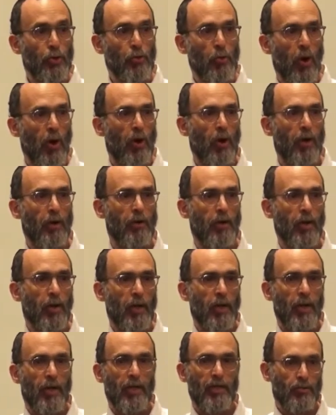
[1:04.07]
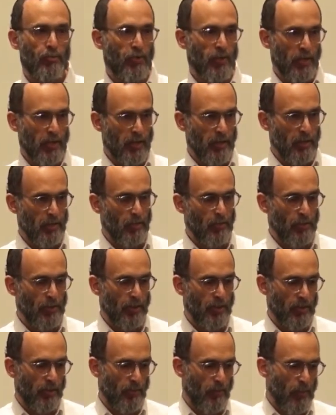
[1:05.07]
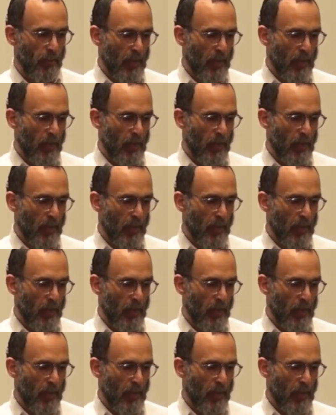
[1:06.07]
you are, is really an illusion.